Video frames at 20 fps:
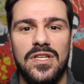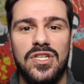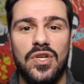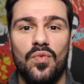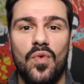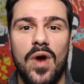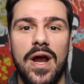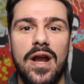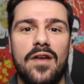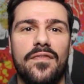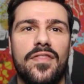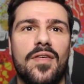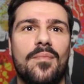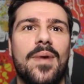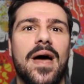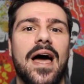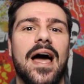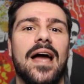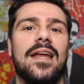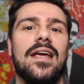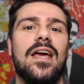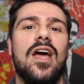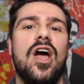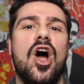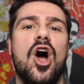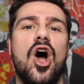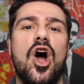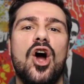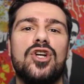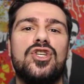So, right off the bat,
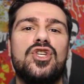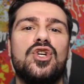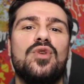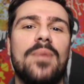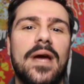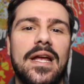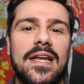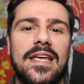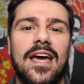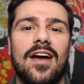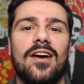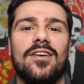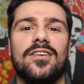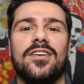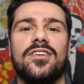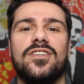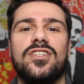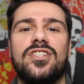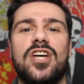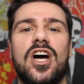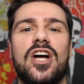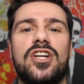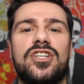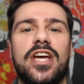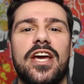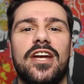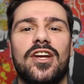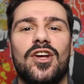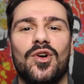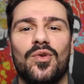our two main characters,
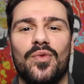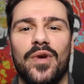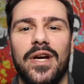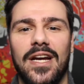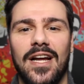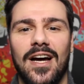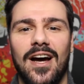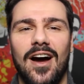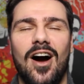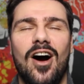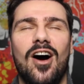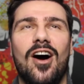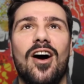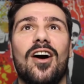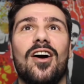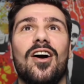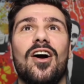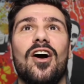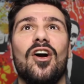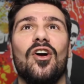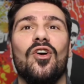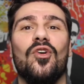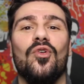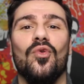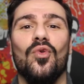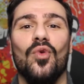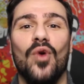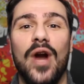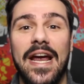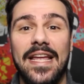Sanjay and Karina, are
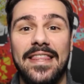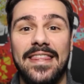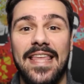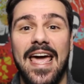great.